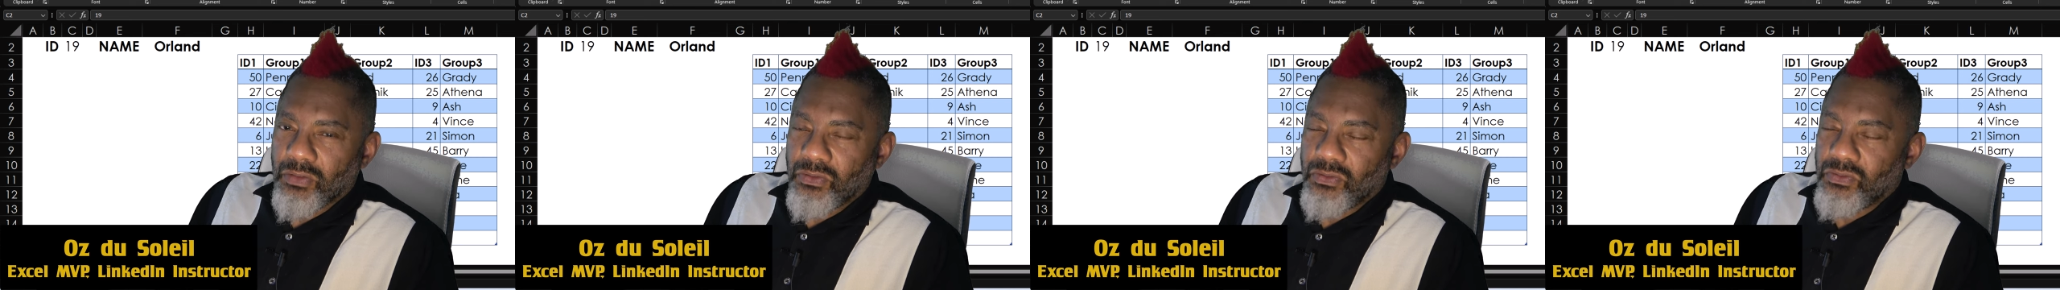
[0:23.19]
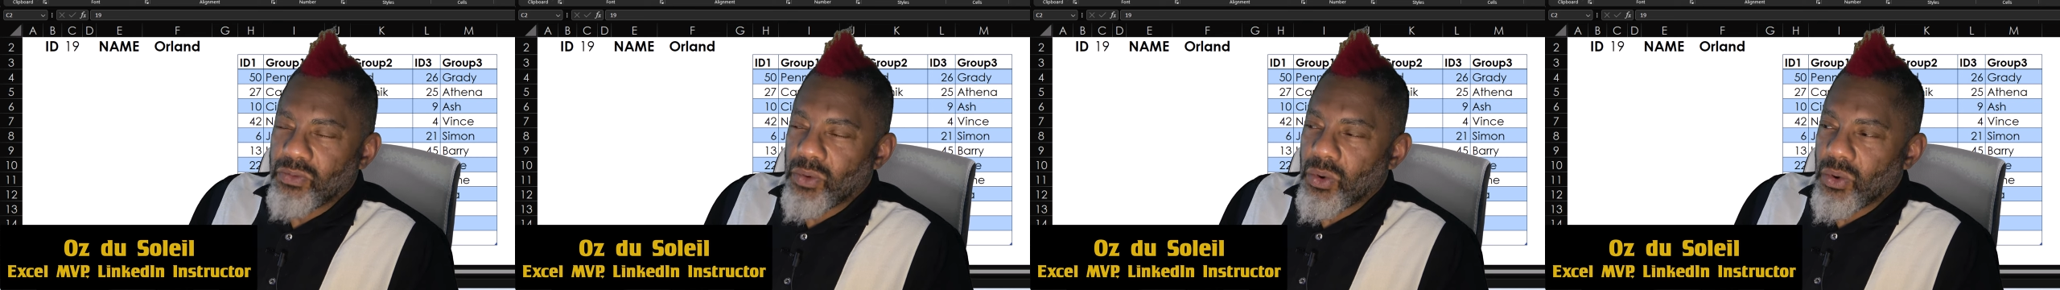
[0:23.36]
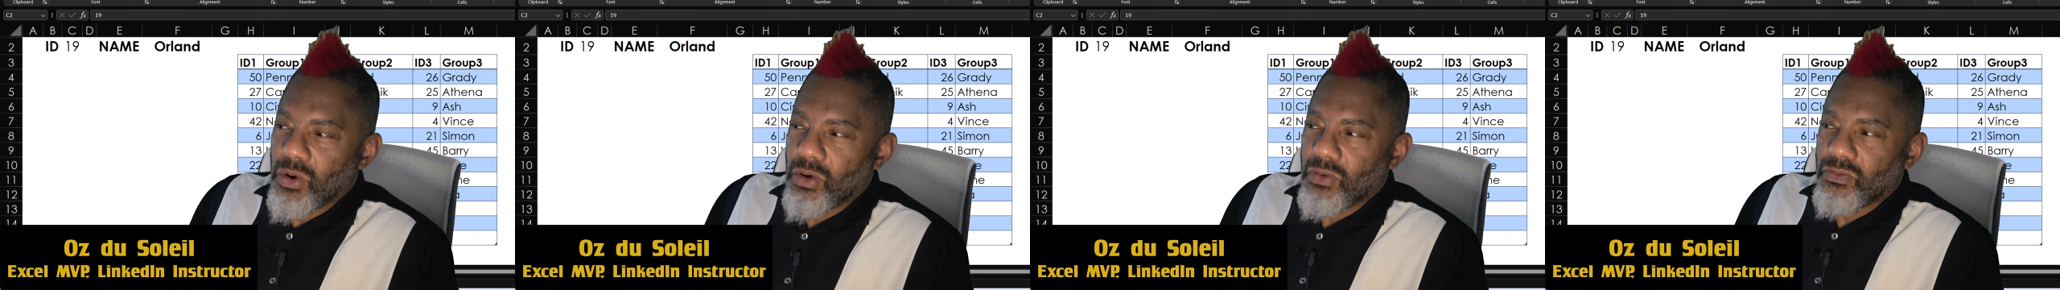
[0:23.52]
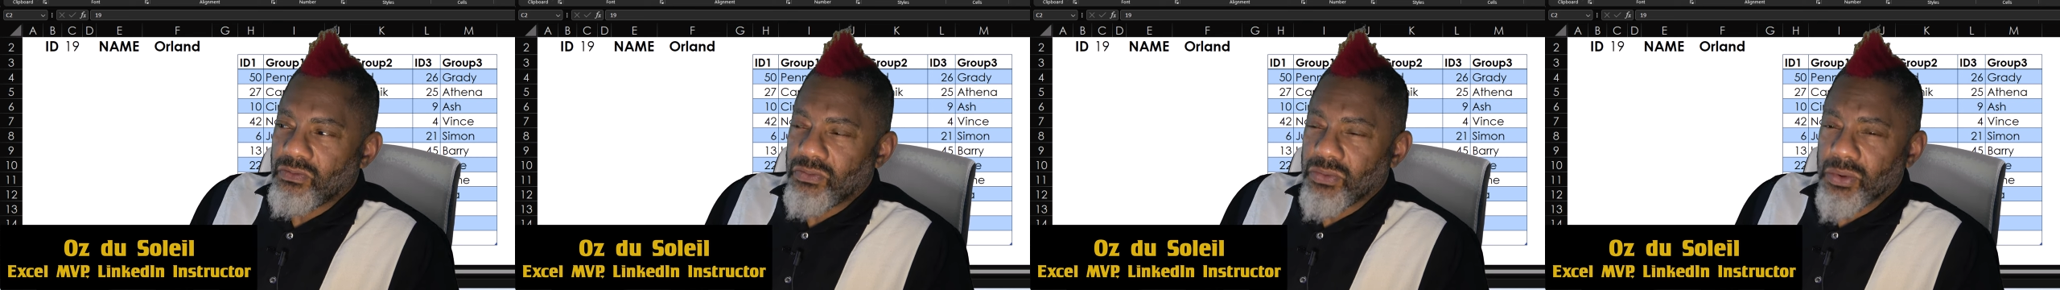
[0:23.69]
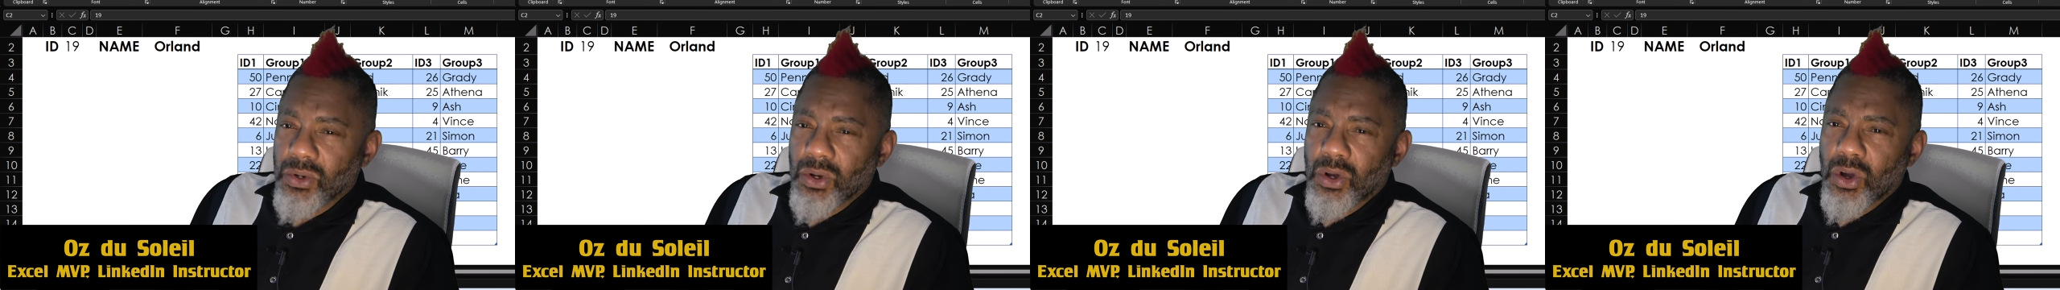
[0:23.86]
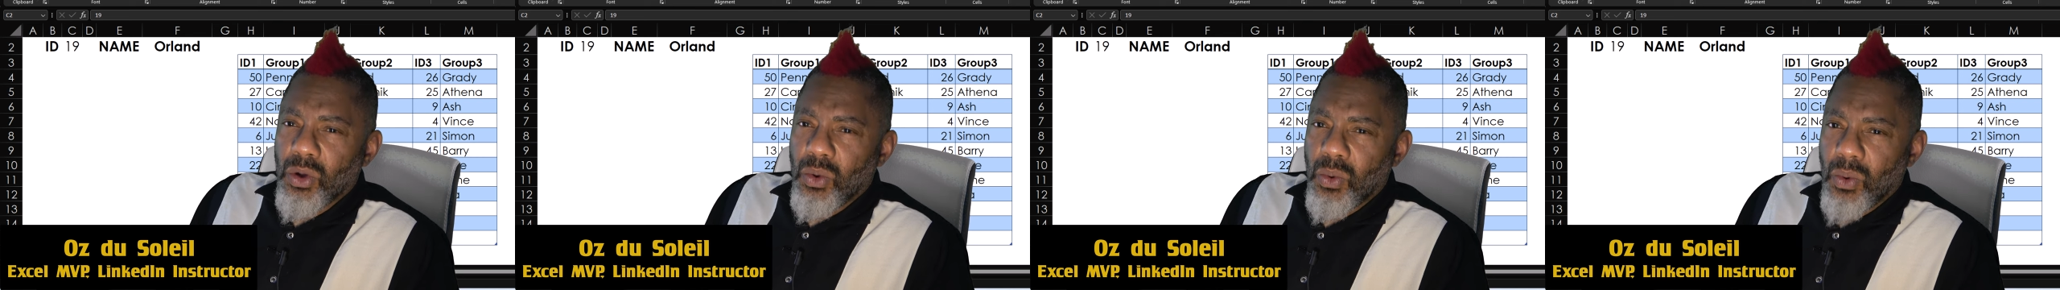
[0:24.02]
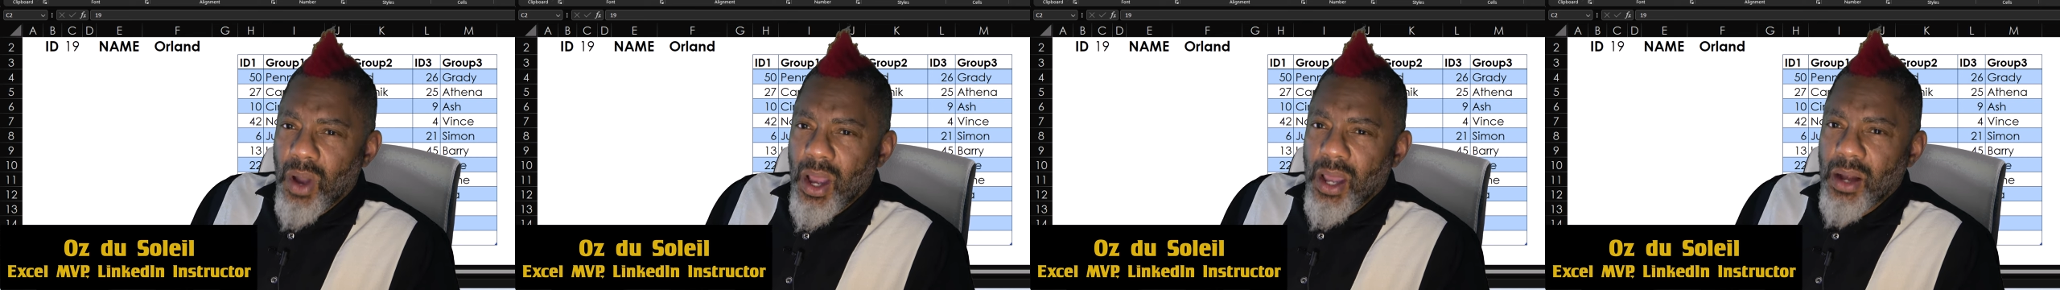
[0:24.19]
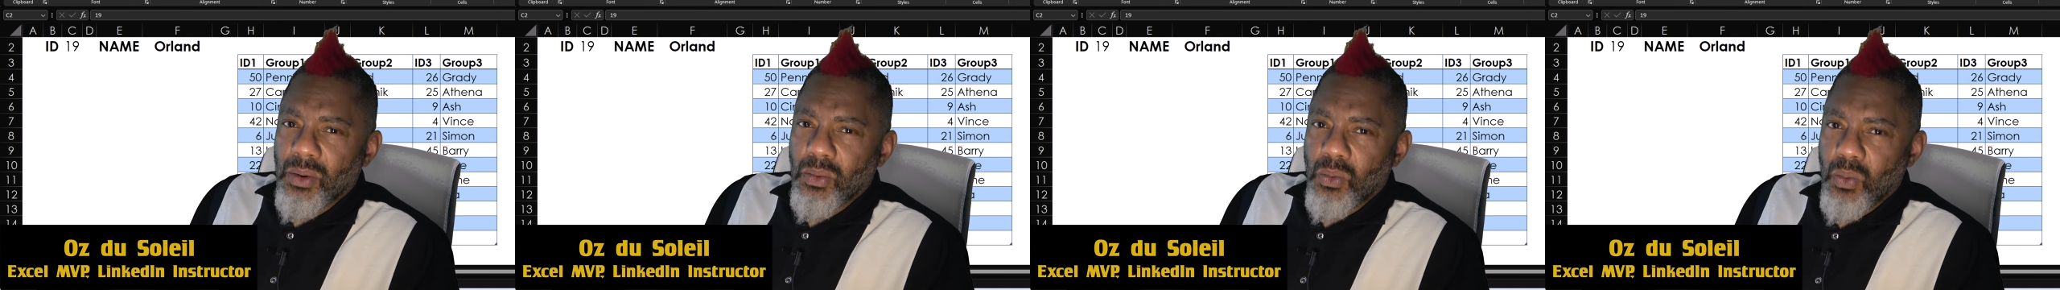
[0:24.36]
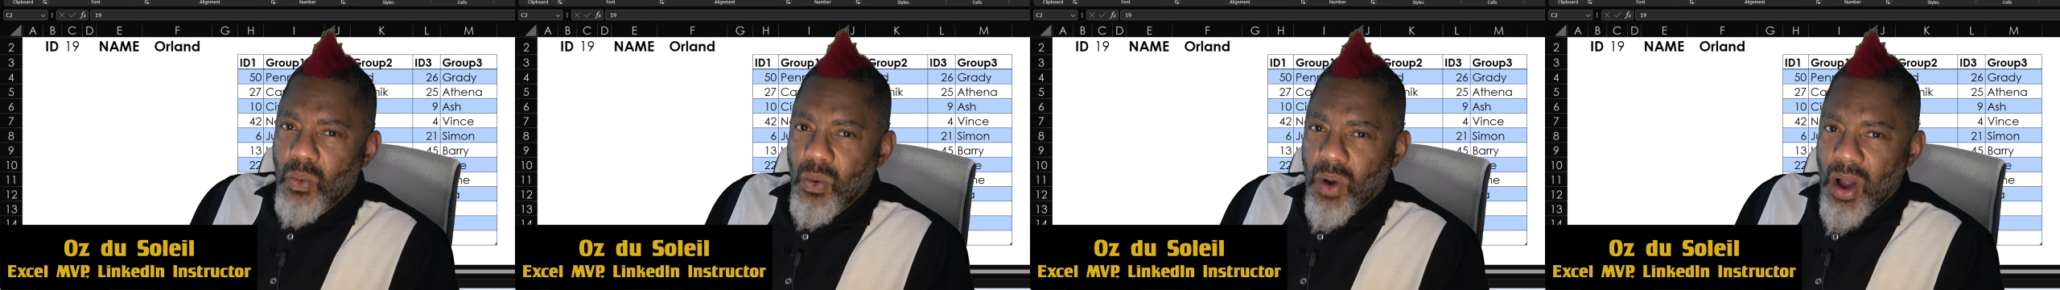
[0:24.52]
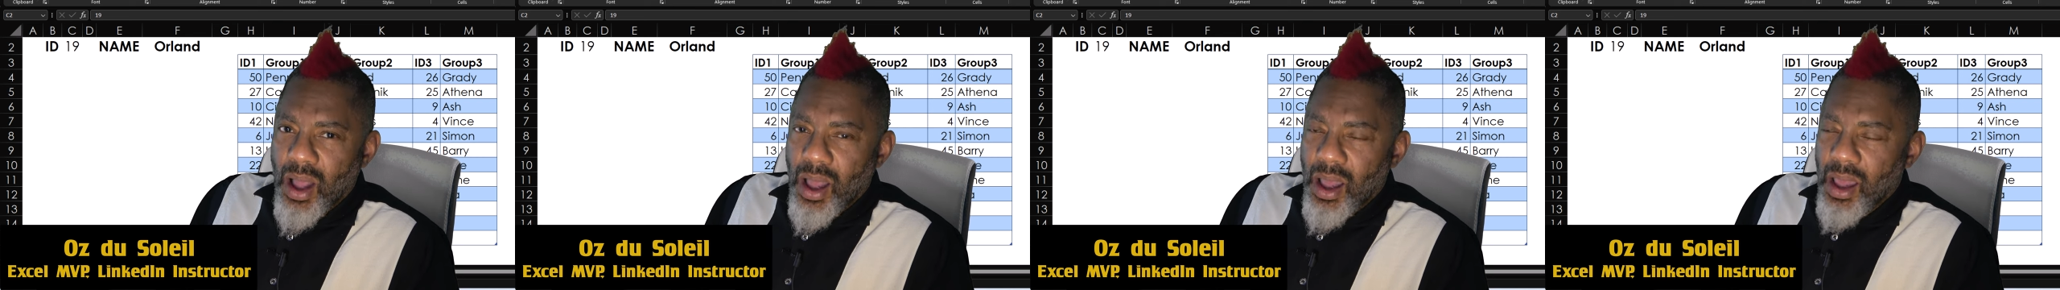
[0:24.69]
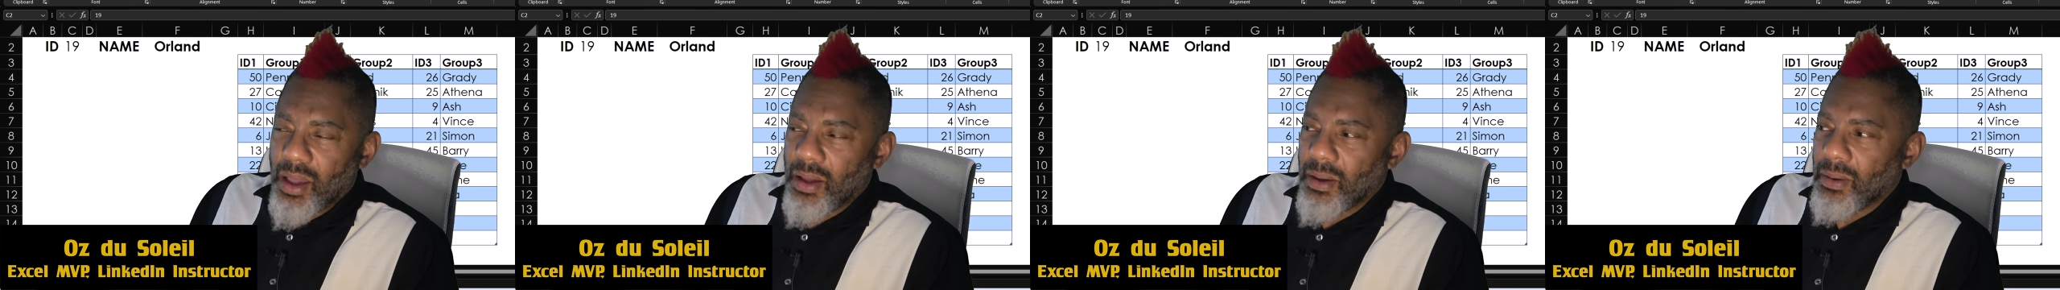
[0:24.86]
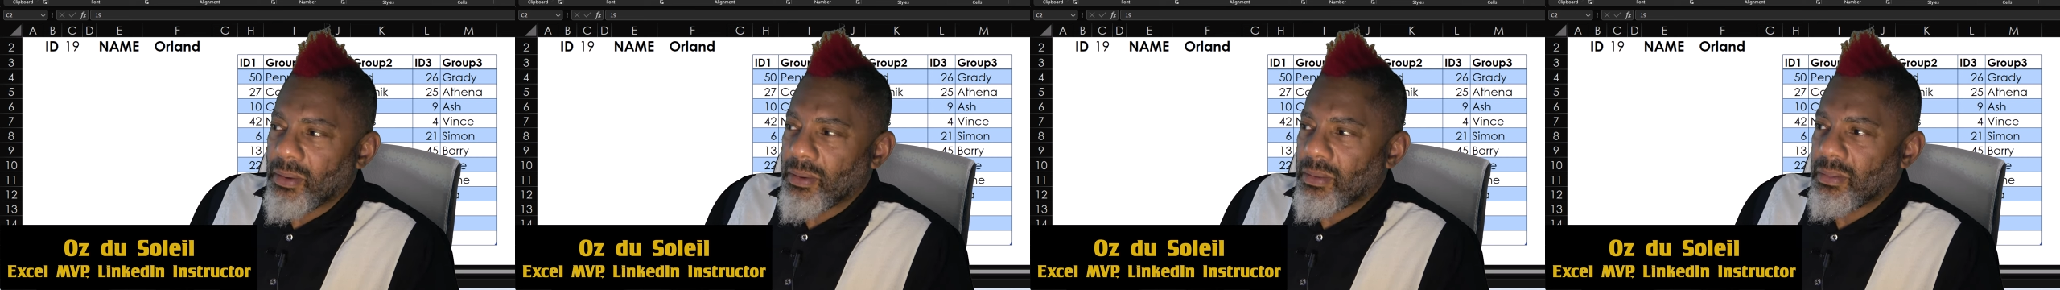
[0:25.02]
for quite a
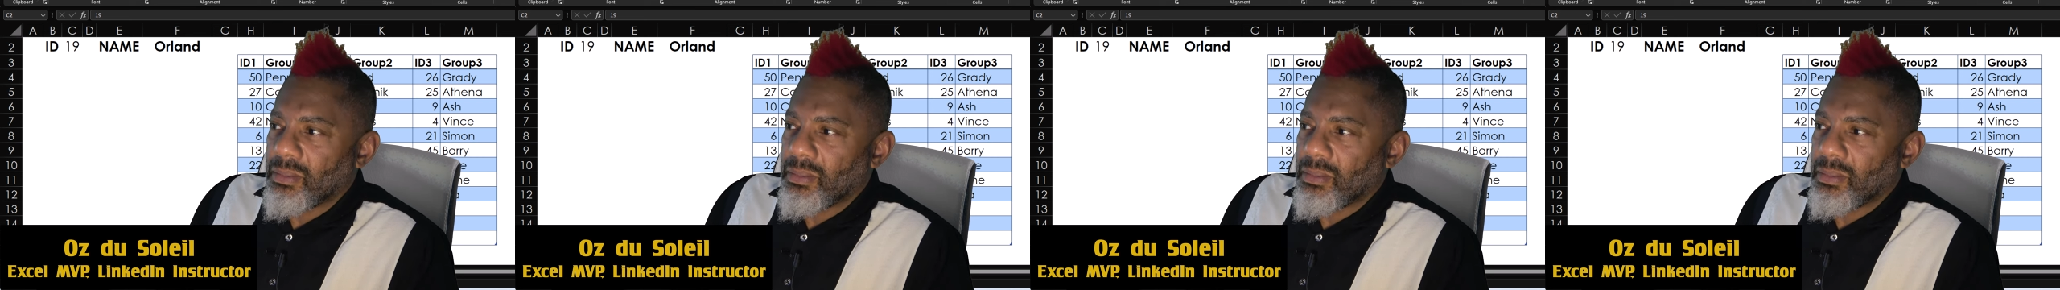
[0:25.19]
while.